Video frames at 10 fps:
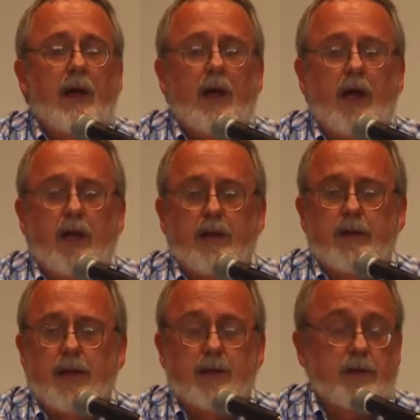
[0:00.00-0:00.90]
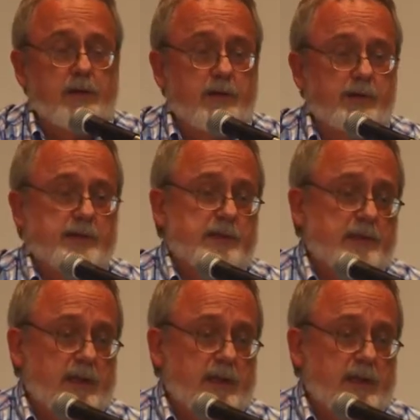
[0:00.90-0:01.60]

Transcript: And that includes